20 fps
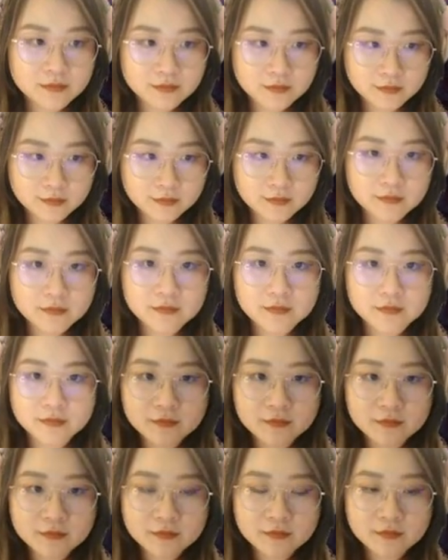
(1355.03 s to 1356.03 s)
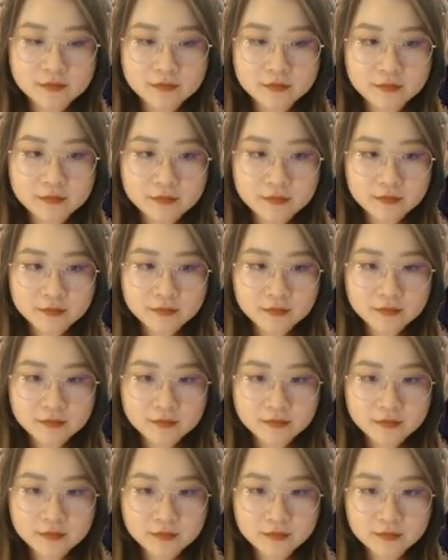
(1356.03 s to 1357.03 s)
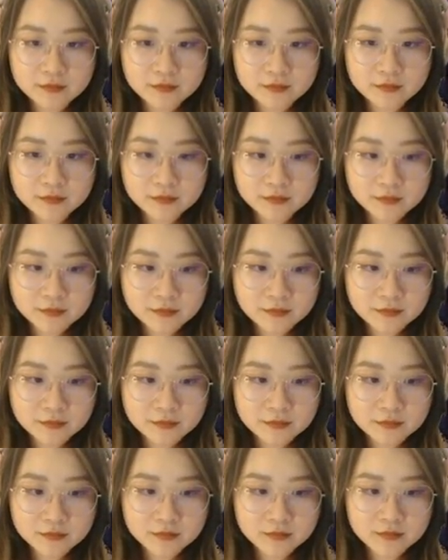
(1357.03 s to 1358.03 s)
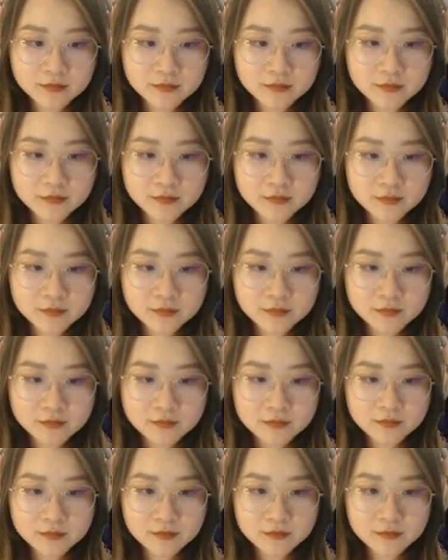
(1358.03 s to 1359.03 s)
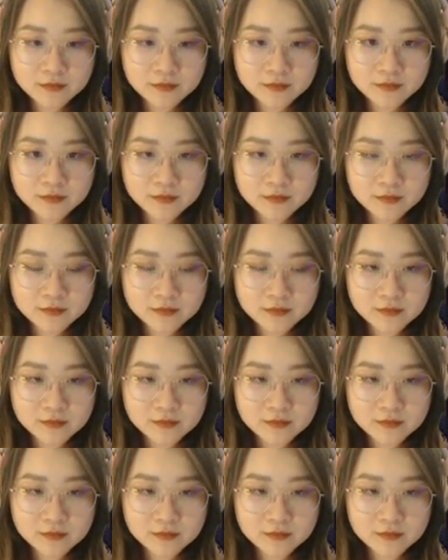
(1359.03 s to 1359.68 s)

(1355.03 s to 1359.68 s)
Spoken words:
No words are spoken by the person on screen.